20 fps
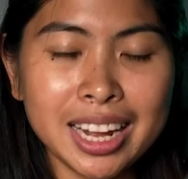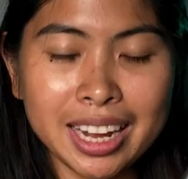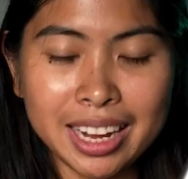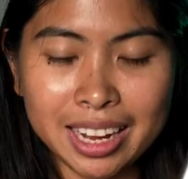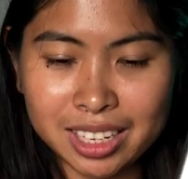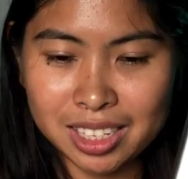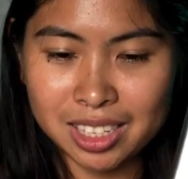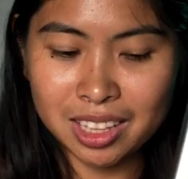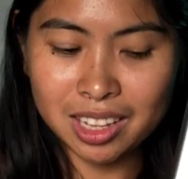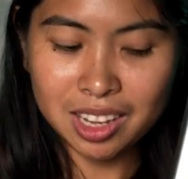like
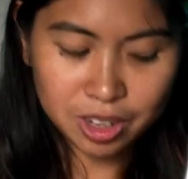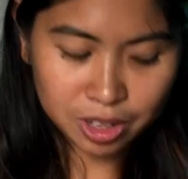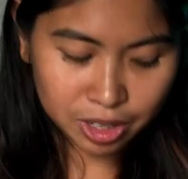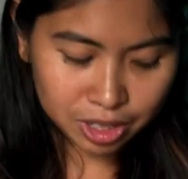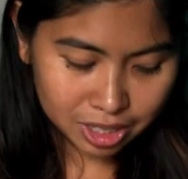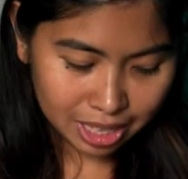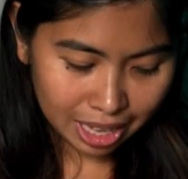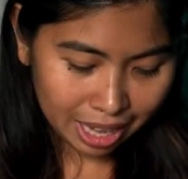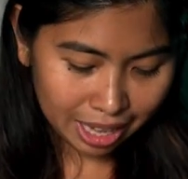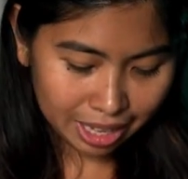a
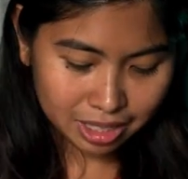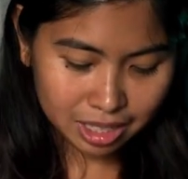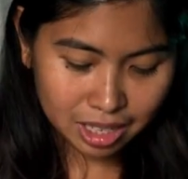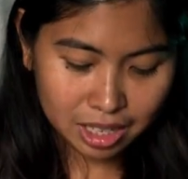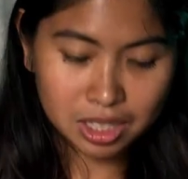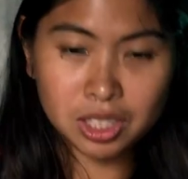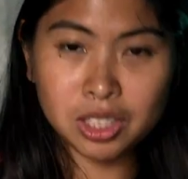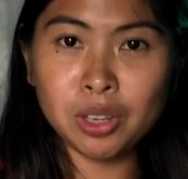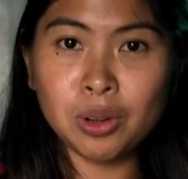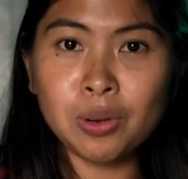sneaker size.
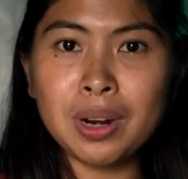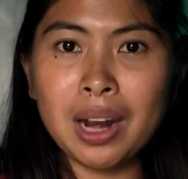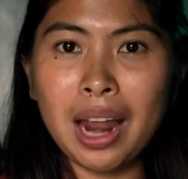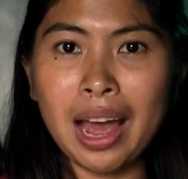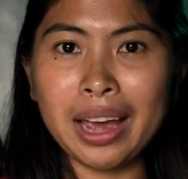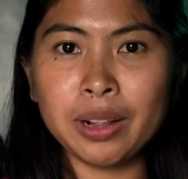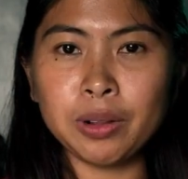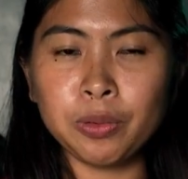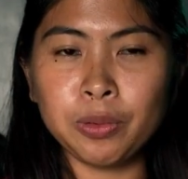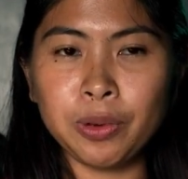It's so
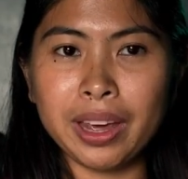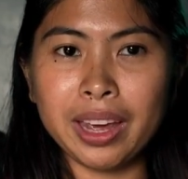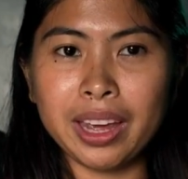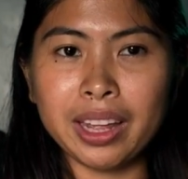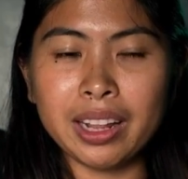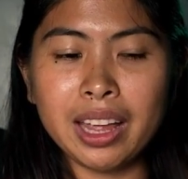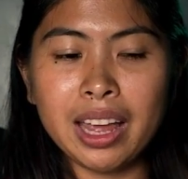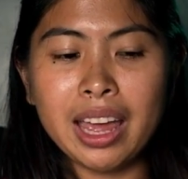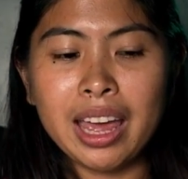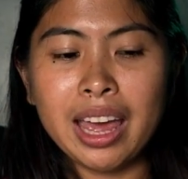
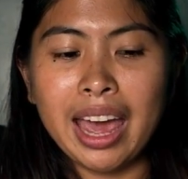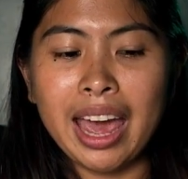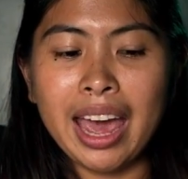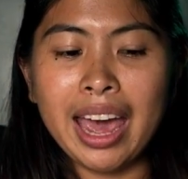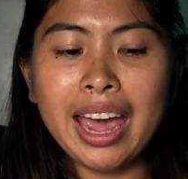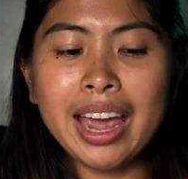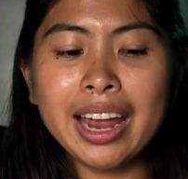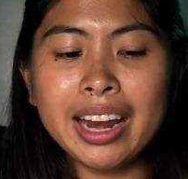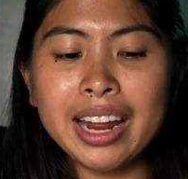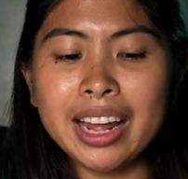lightweight,
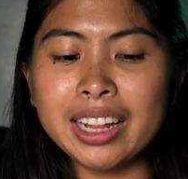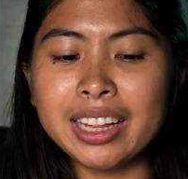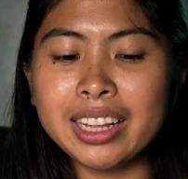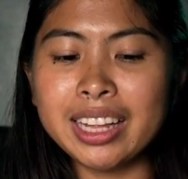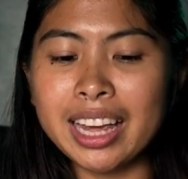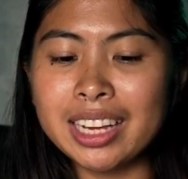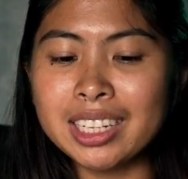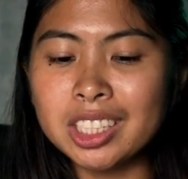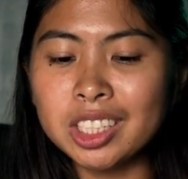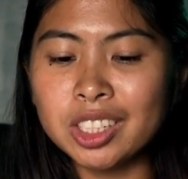and it
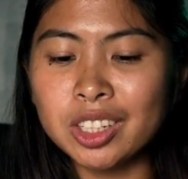can